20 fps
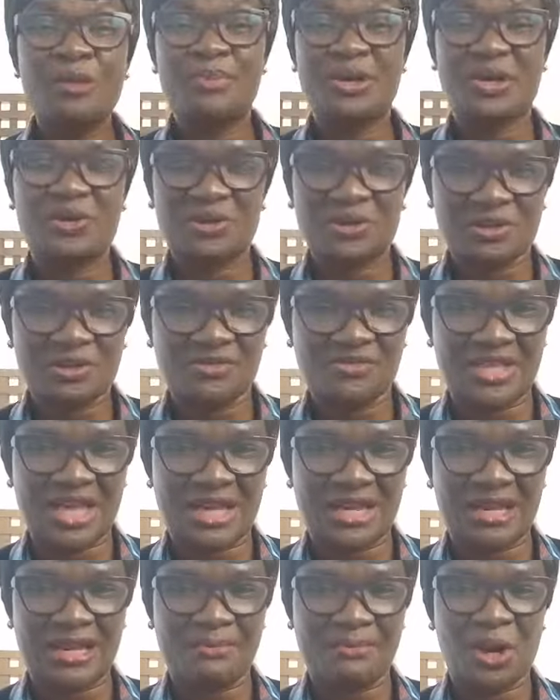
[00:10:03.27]
because of the
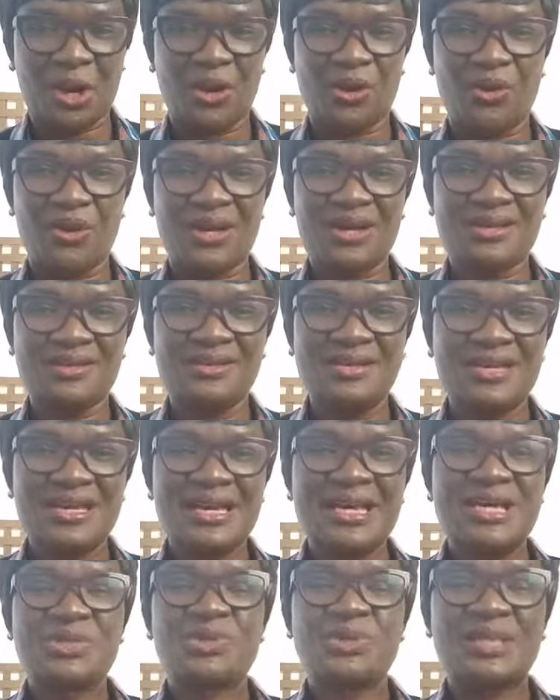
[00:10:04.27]
alarm clock.
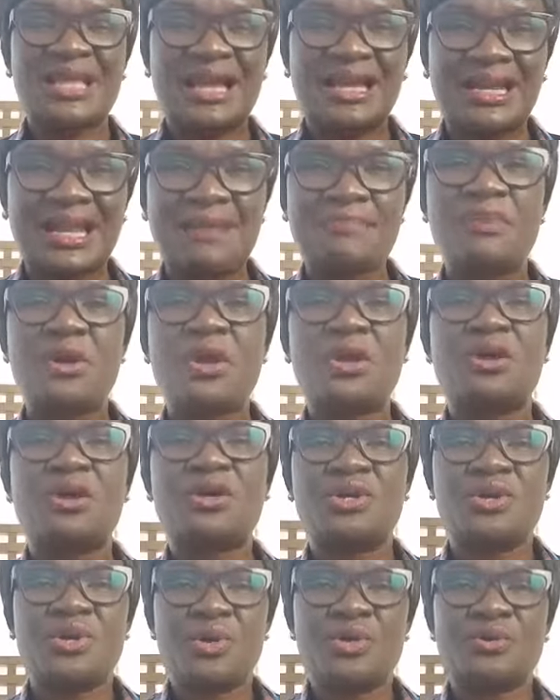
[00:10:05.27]
So the alarm
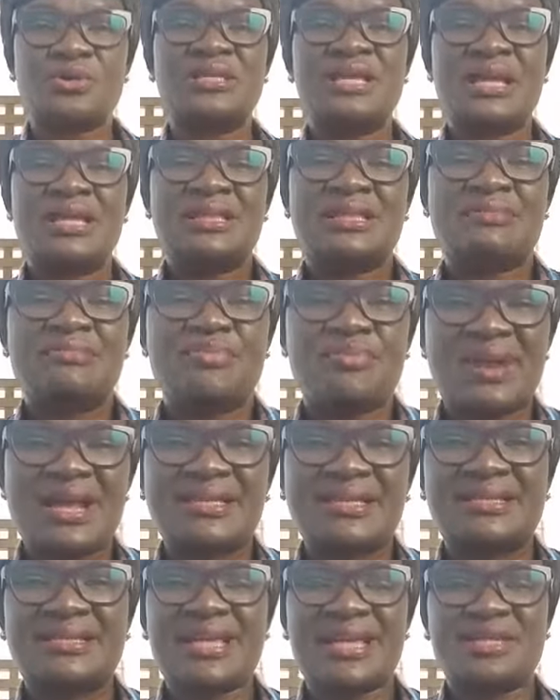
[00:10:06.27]
clock goes, the
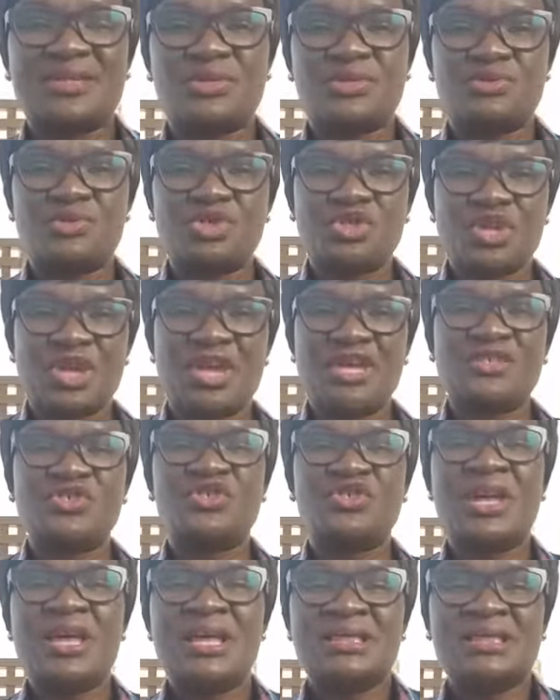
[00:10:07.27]
breast starts to
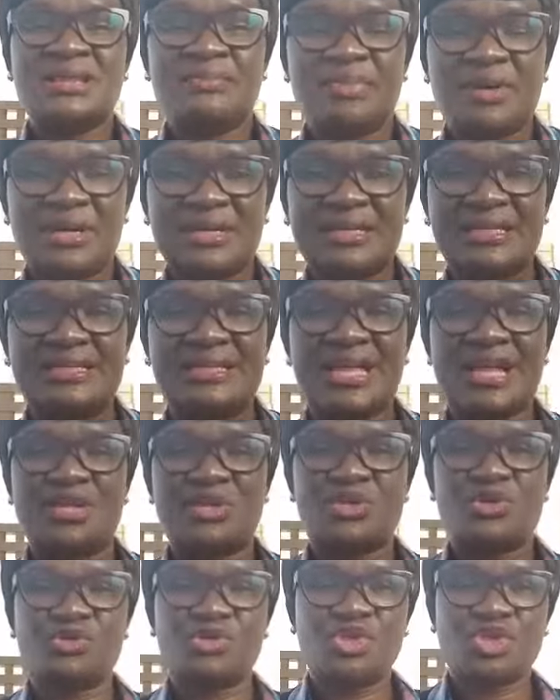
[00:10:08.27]
change, the body
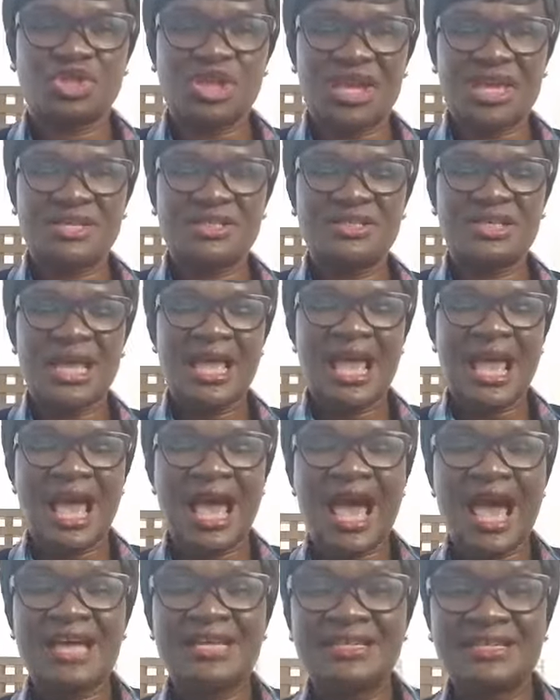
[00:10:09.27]
starts to change,
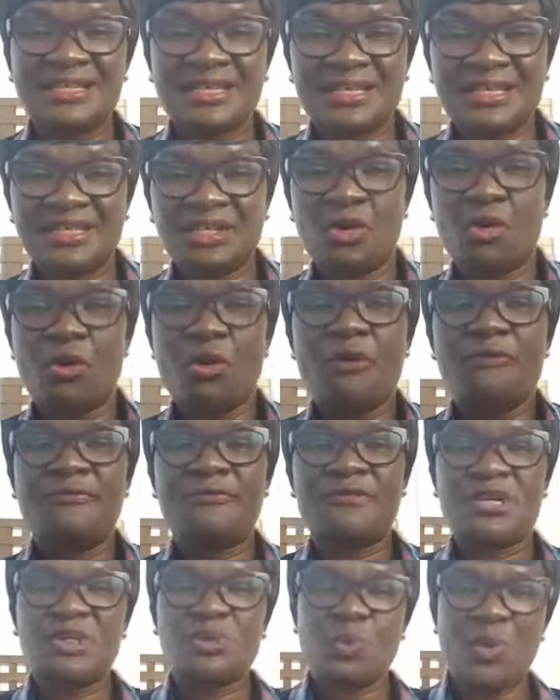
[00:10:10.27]
and the
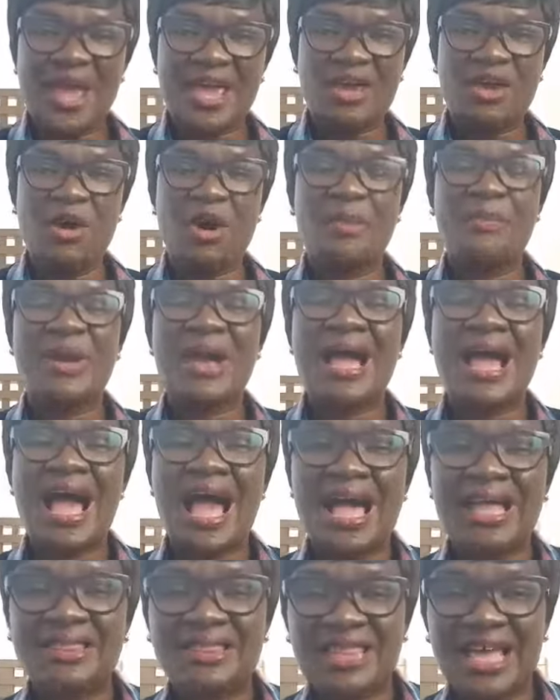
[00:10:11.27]
ovaries wake up,
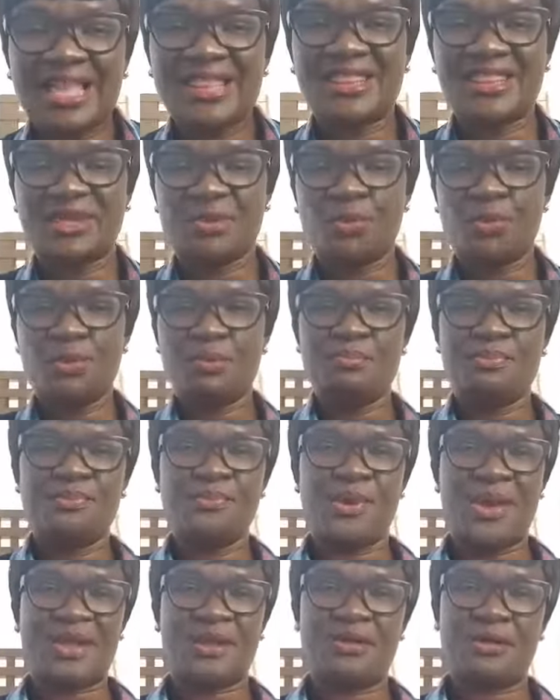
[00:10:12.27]
and then the womb
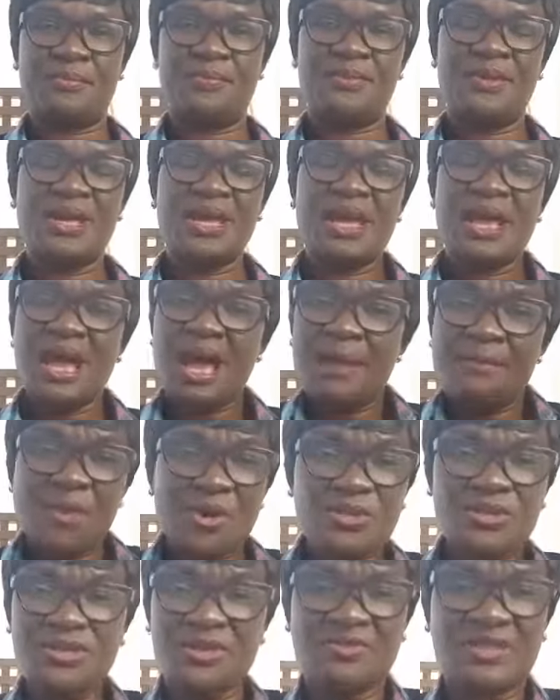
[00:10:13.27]
wake up. And
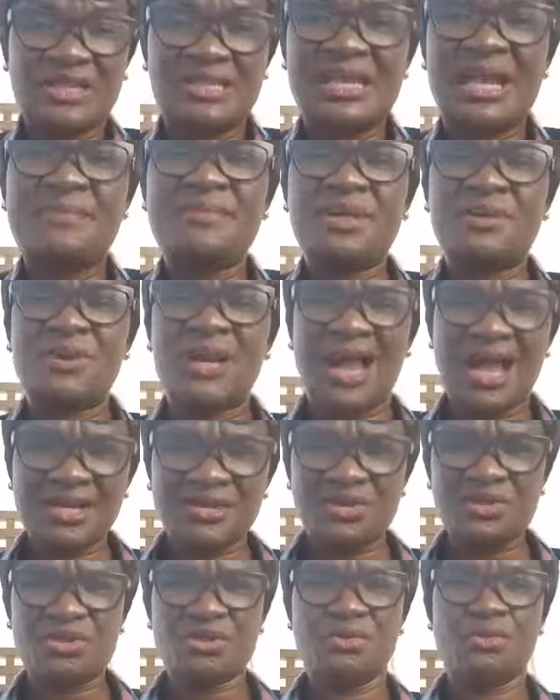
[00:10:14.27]
most of the time they will
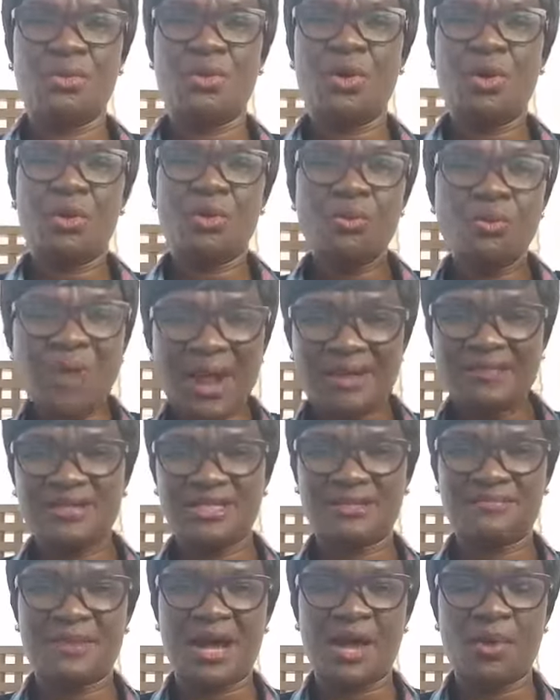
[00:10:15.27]
ask you, where
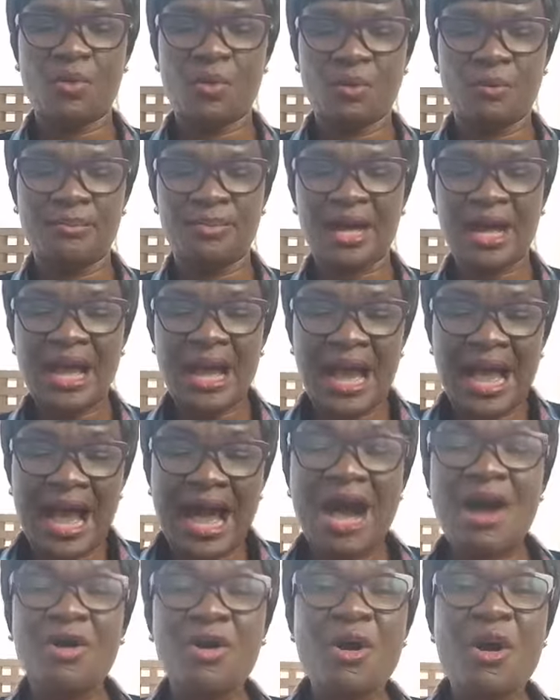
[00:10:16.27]
is my womb?
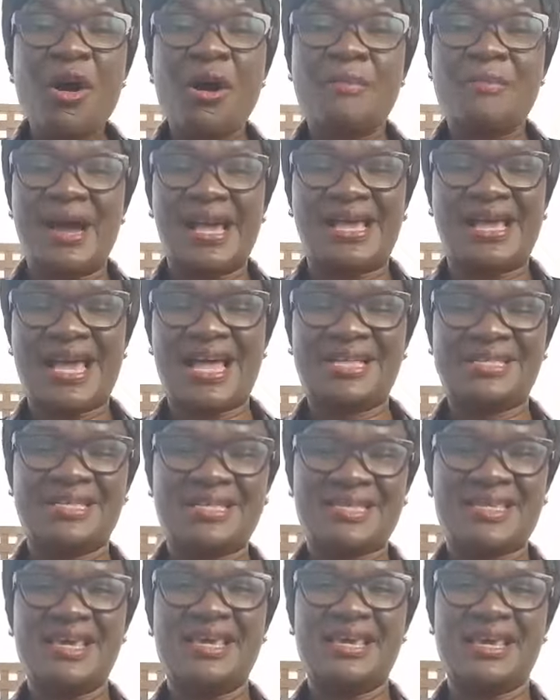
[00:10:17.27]
How come I can't
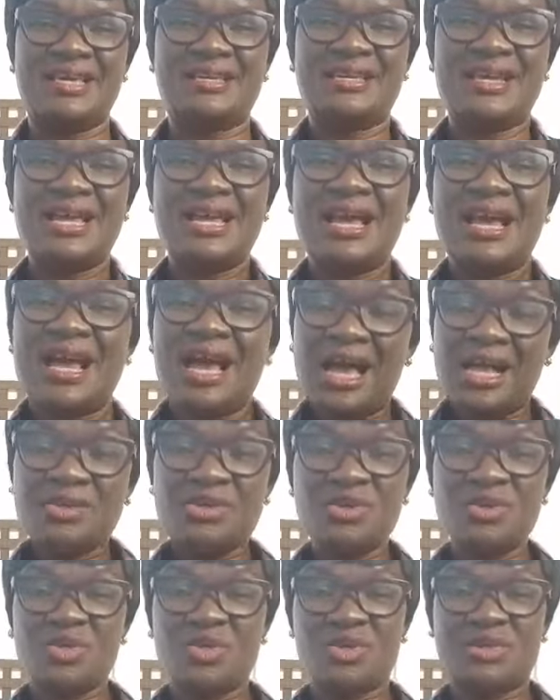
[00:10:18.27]
see it? And
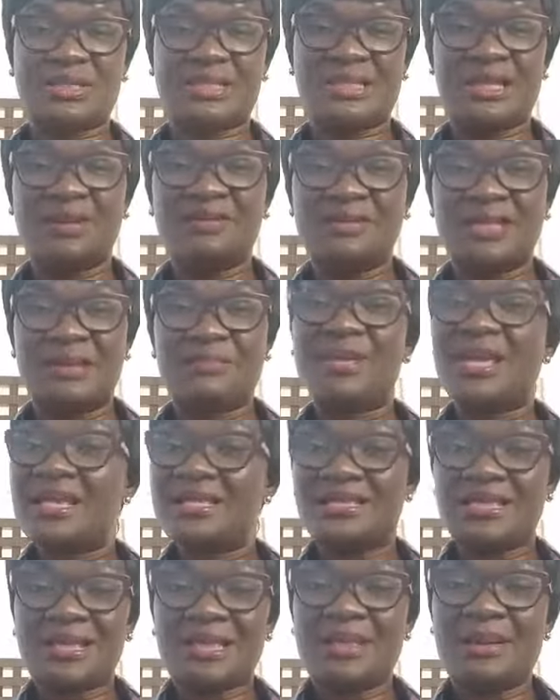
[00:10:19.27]
you just tell them
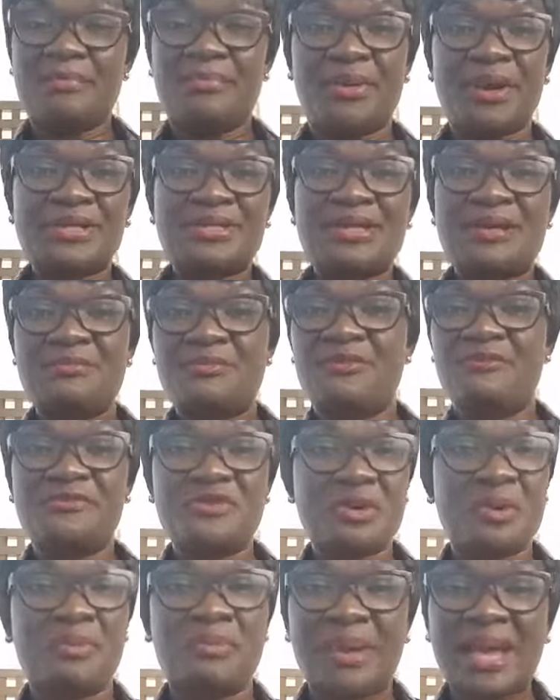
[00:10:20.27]
it's in the bottom of
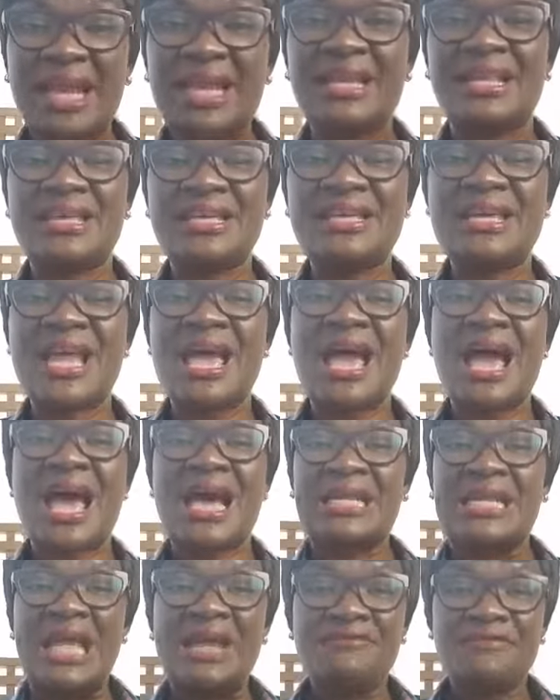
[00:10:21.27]
your belly
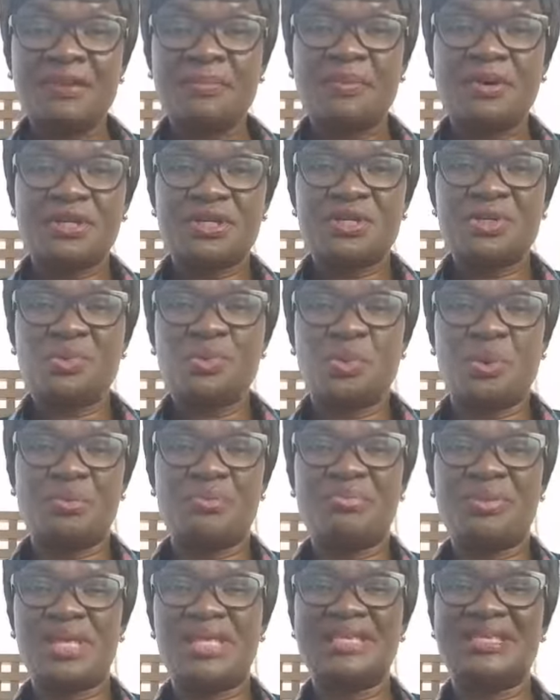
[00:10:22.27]
and everybody's
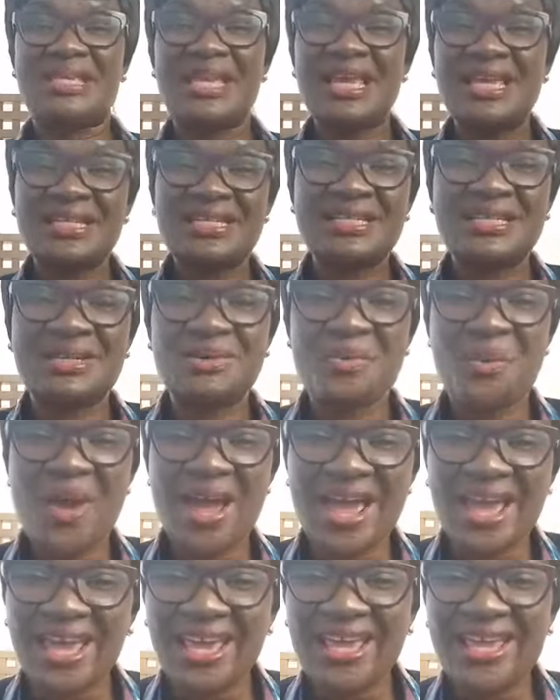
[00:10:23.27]
womb is hidden
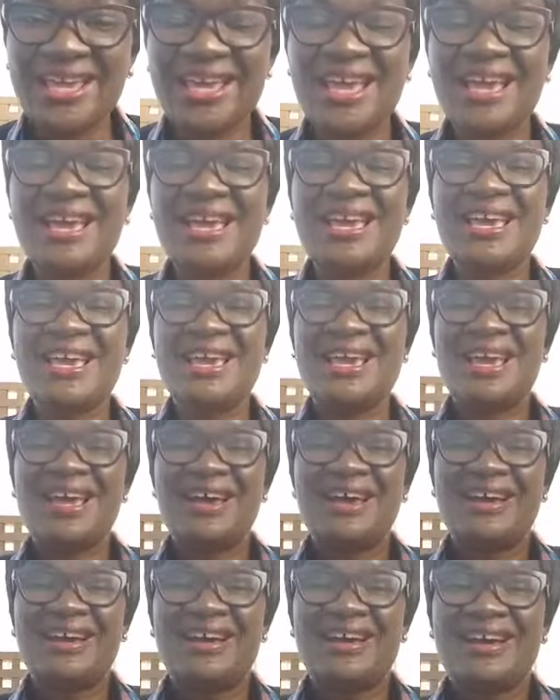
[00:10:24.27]
away
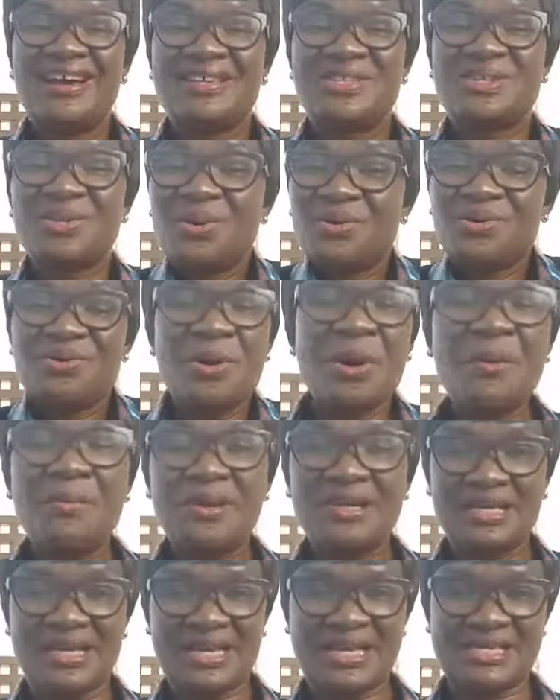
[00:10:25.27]
so
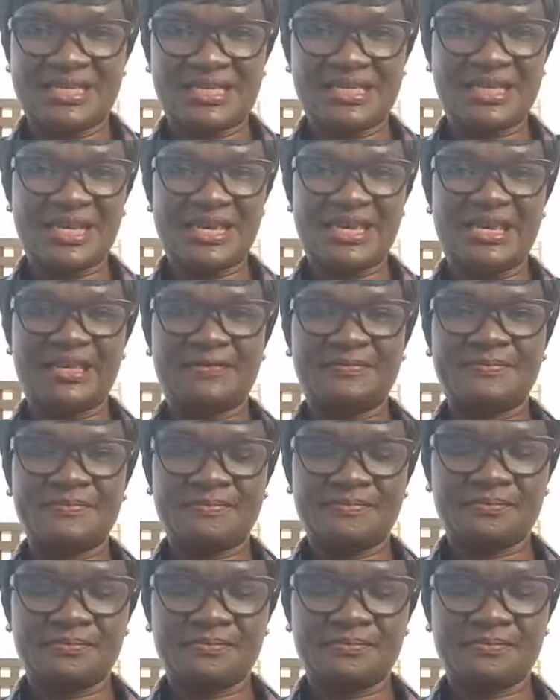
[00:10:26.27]
nobody can see it.